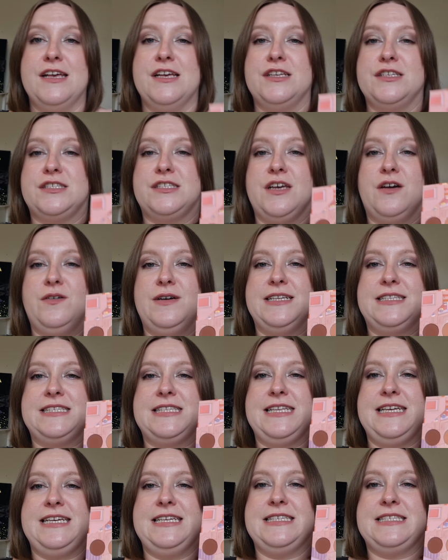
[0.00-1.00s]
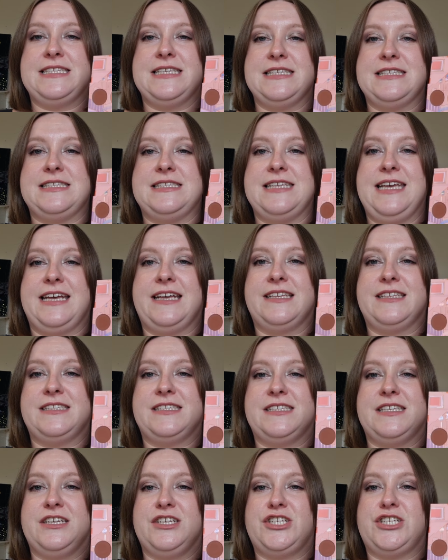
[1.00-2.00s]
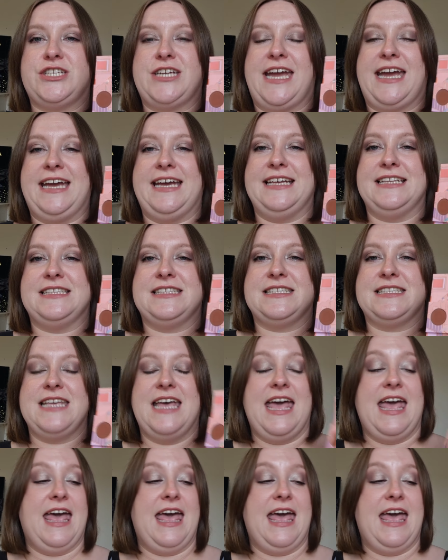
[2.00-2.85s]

So it's these 6 shades,